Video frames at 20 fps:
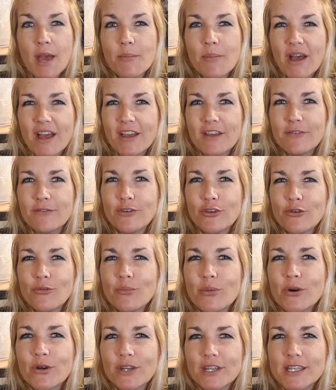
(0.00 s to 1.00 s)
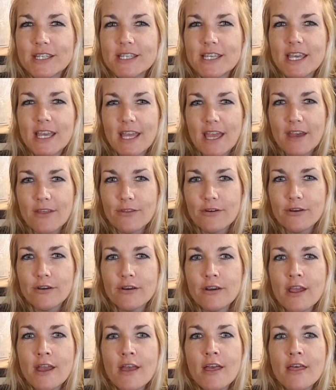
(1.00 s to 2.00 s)
But have you put it
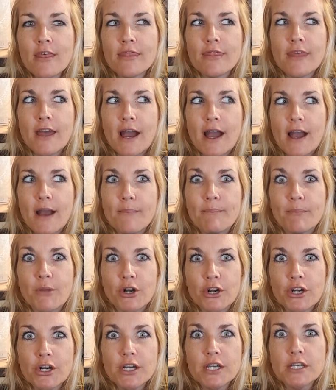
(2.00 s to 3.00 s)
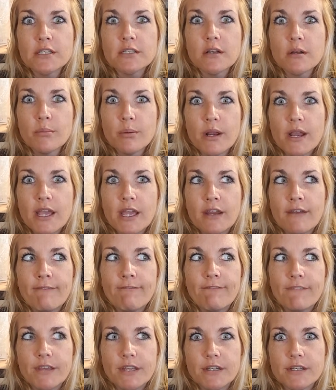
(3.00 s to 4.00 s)
together that Mercury is our brain,
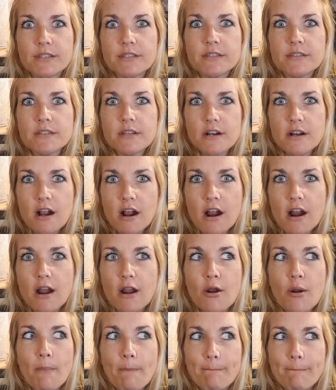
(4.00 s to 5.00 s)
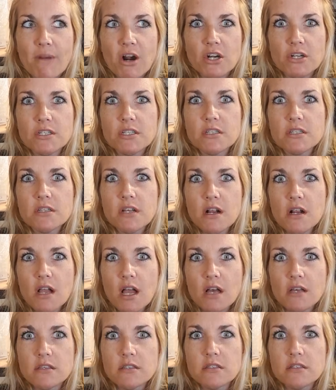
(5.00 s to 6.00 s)
Venus is our heart, Mars is our
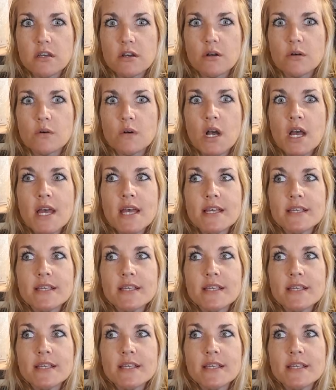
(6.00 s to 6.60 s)
gusto,